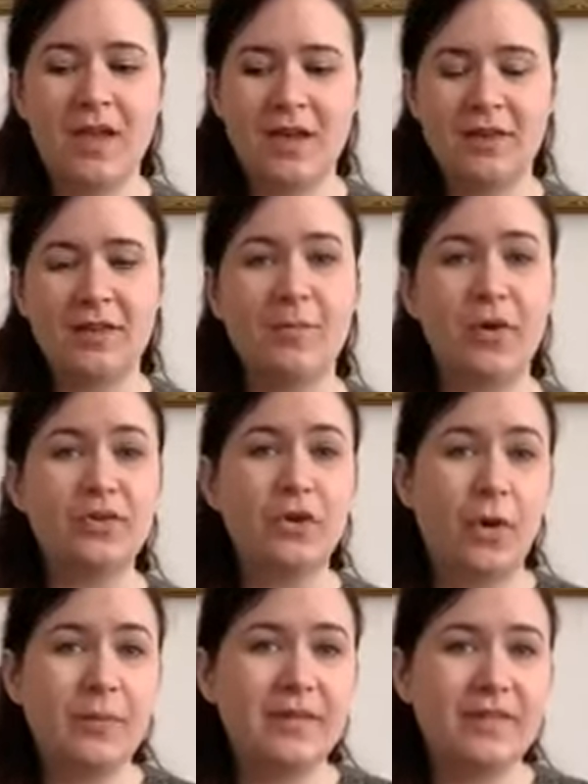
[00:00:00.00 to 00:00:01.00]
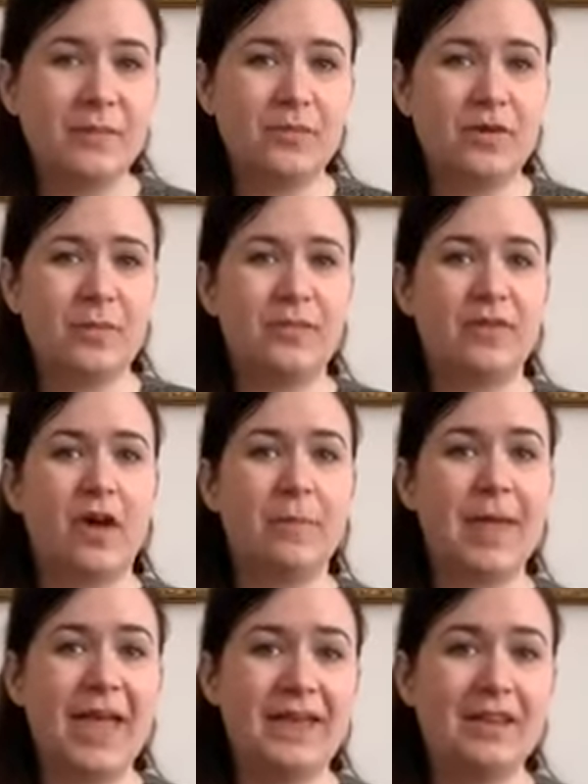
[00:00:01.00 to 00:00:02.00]
The most common symptoms are
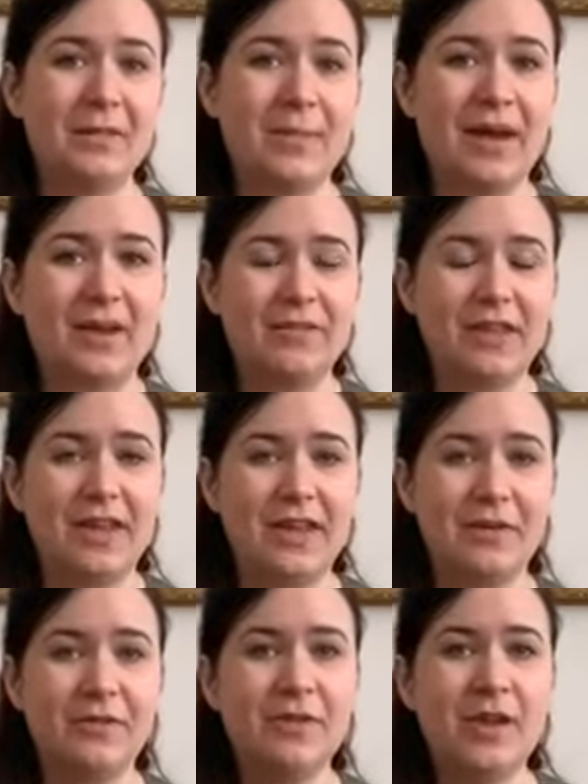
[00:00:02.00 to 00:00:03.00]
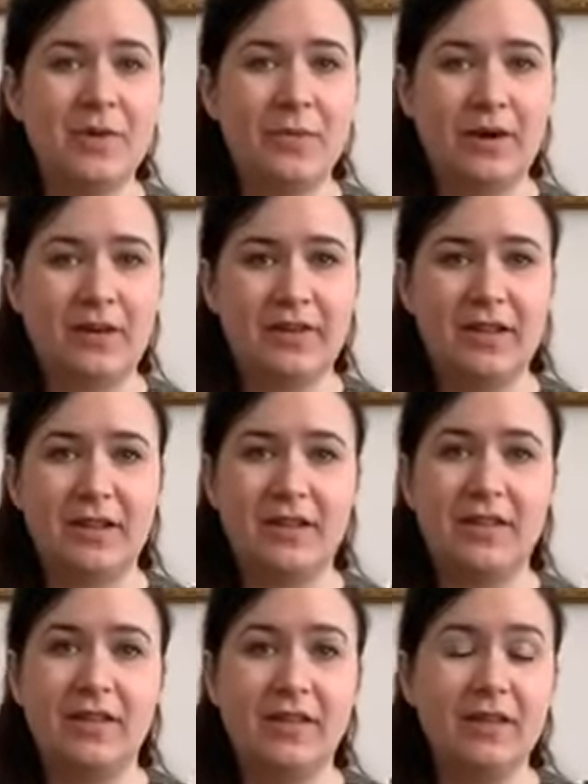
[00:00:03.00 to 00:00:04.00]
pain in the back of the heel, where I said
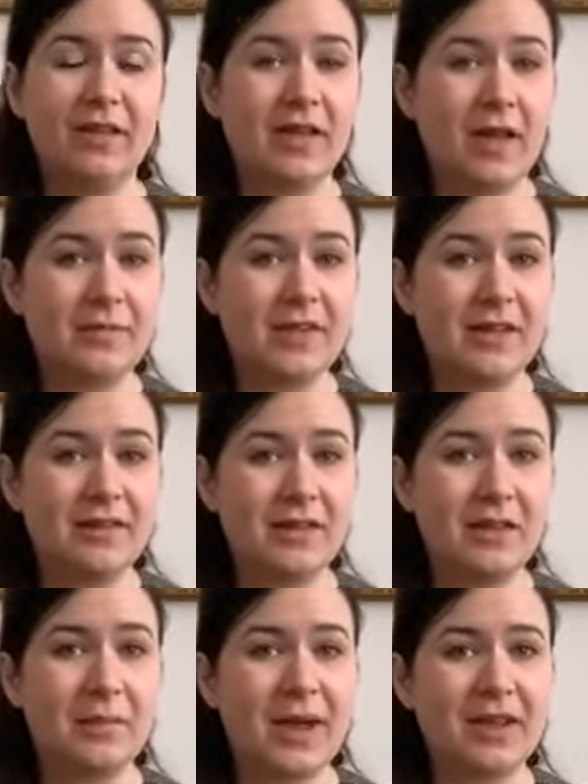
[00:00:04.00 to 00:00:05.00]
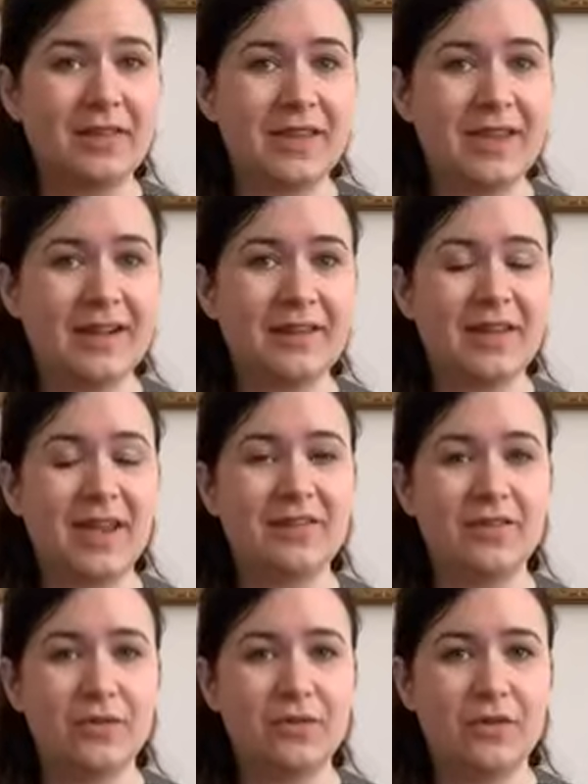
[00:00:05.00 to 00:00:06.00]
that the tendon at the back of the heel
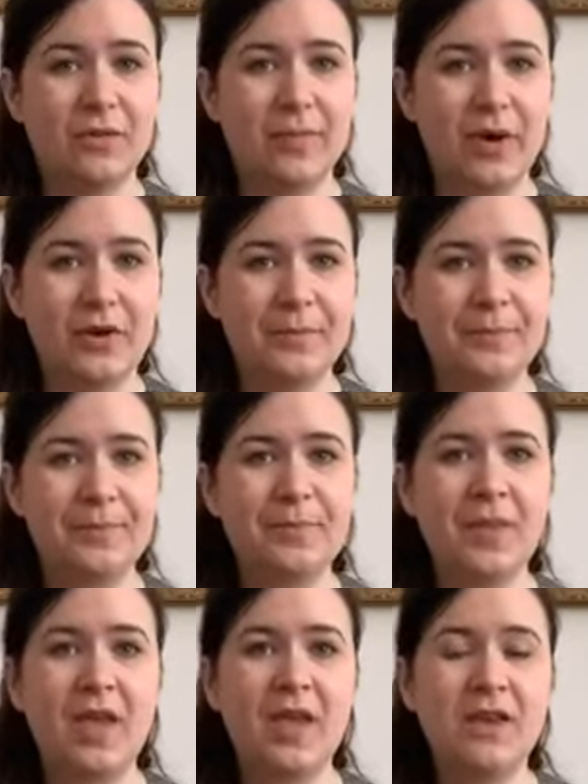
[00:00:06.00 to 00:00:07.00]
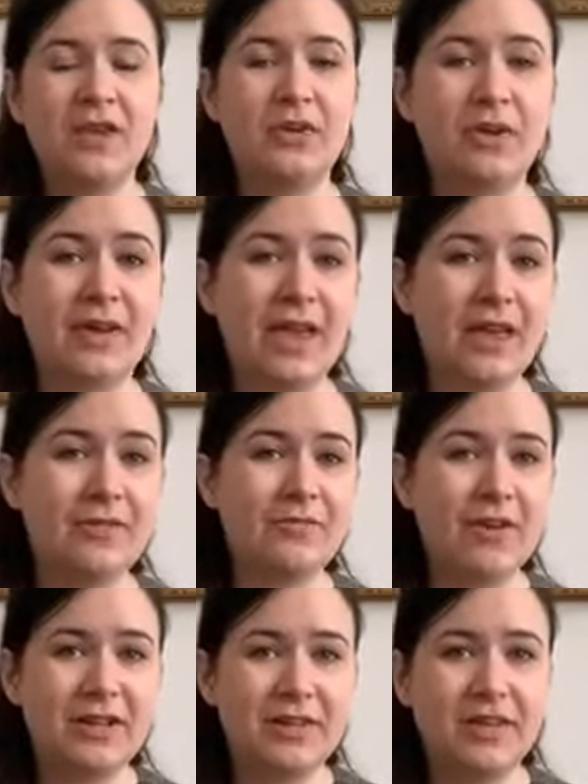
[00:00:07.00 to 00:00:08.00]
attaches onto the bone. You can get
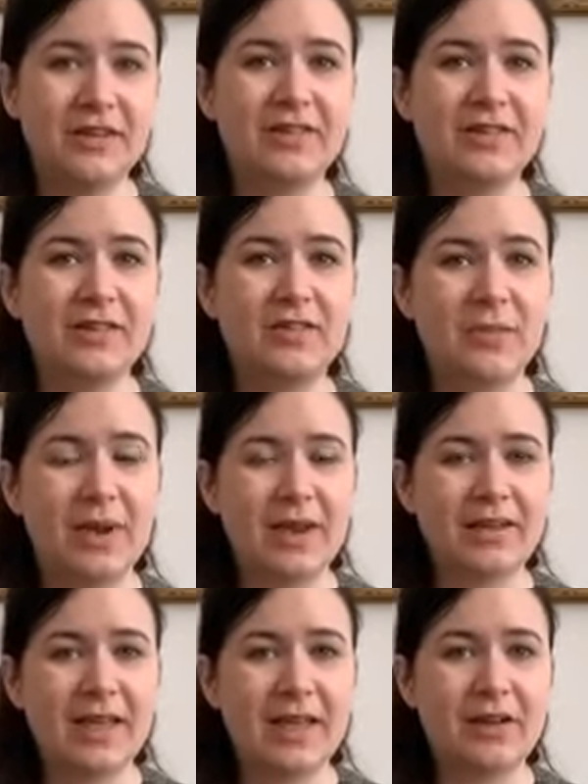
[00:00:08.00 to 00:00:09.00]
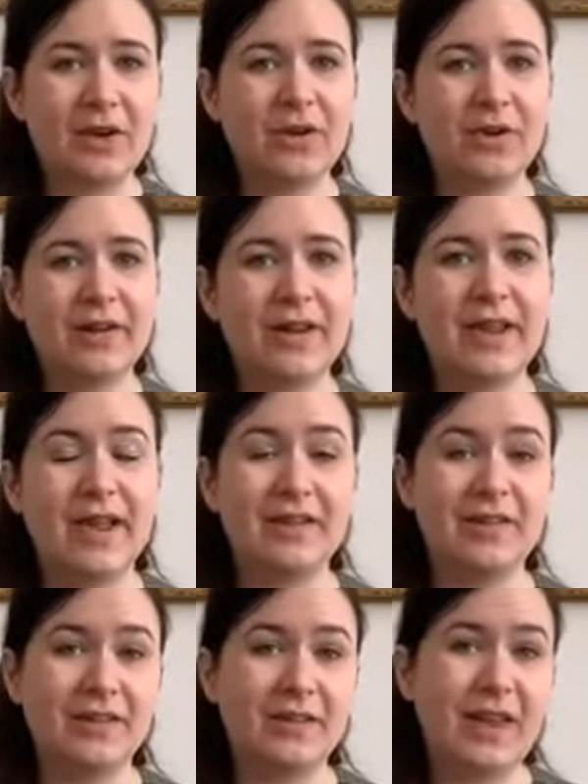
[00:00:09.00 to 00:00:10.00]
redness and swelling there locally,
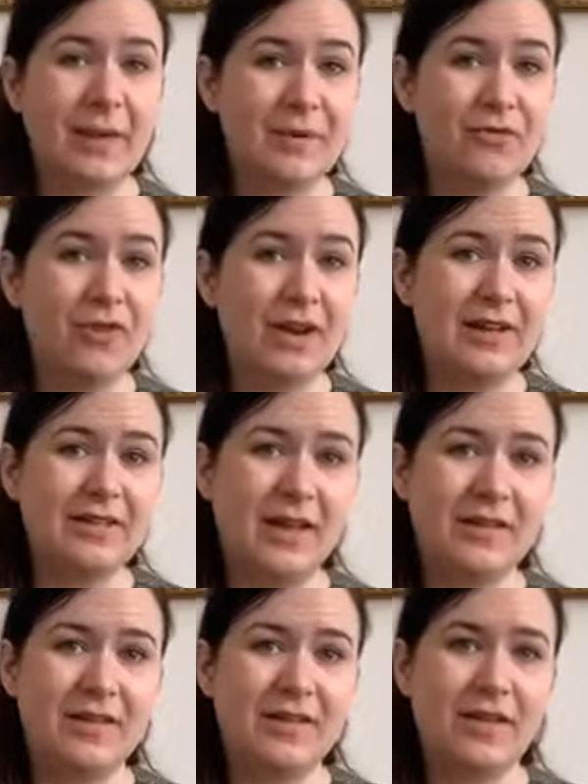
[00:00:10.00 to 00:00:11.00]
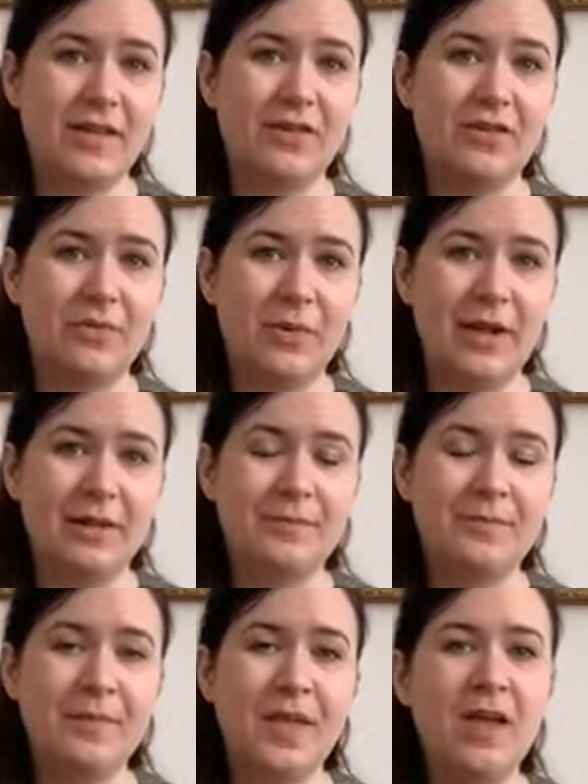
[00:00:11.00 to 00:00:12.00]
and it can be really tender to touch as well.
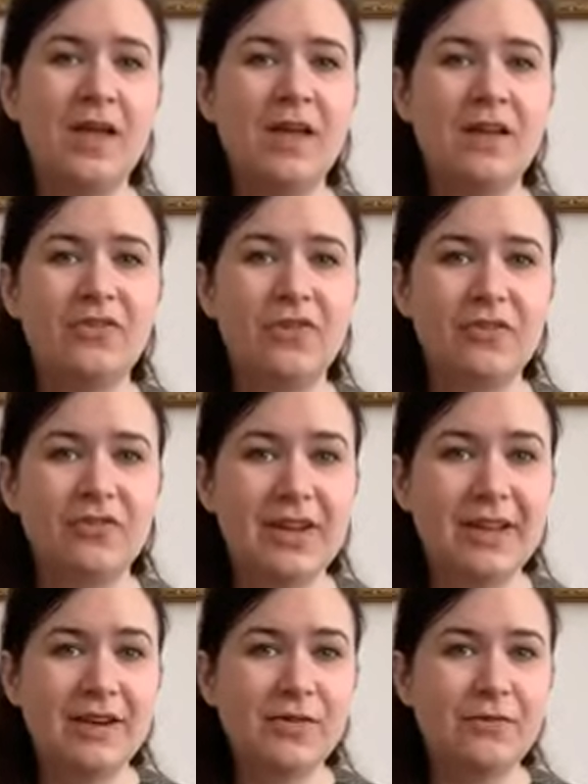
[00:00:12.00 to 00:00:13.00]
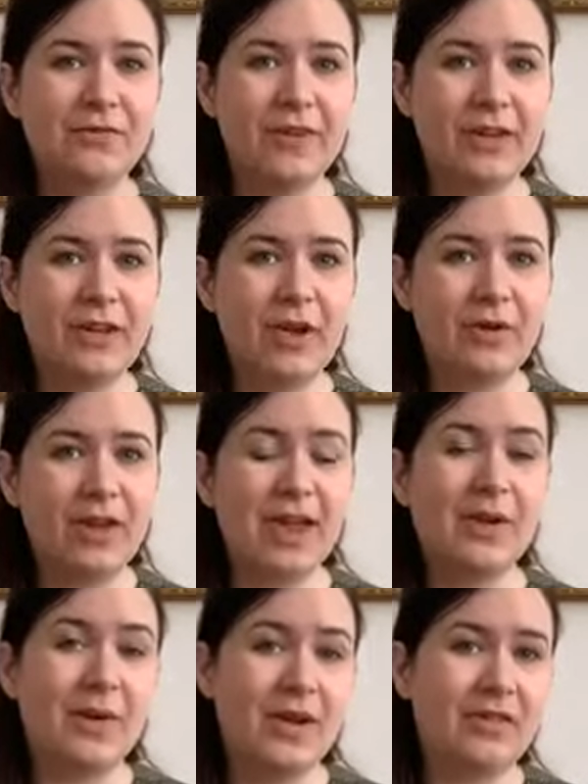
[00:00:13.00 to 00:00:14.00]
Generally, it will feel
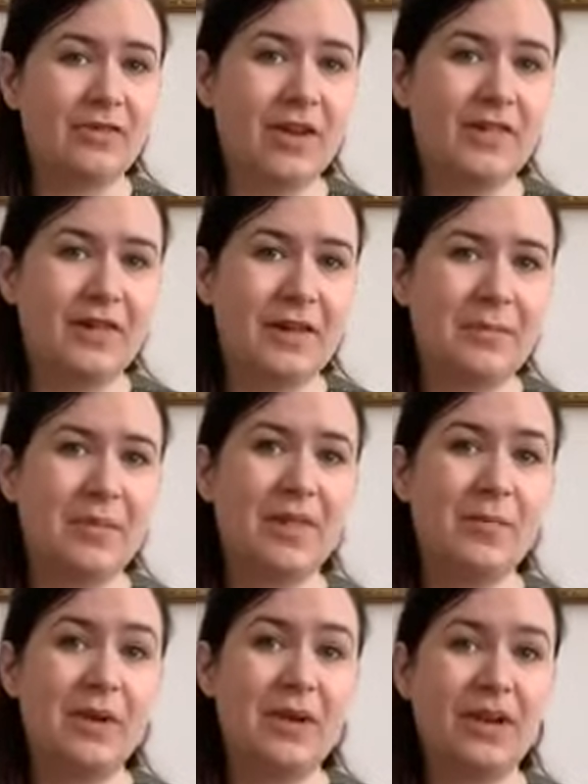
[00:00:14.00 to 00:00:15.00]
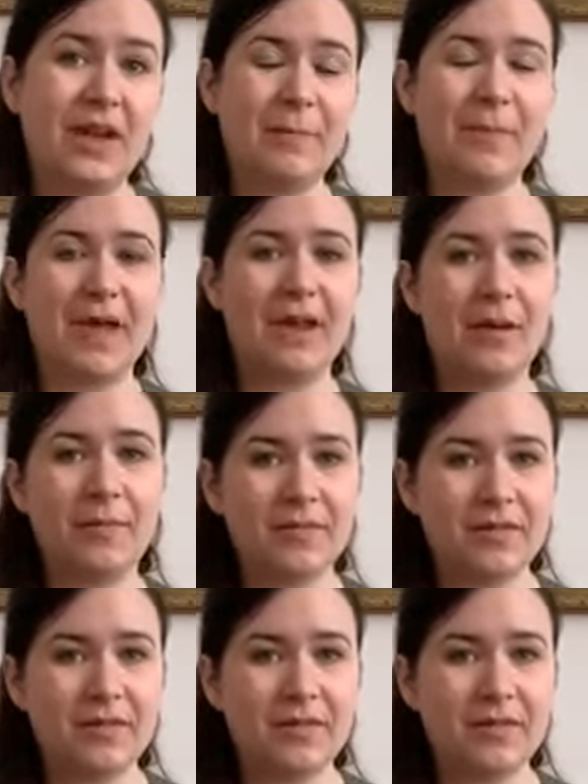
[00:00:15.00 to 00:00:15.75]
okay when it's resting, but then when you get back up to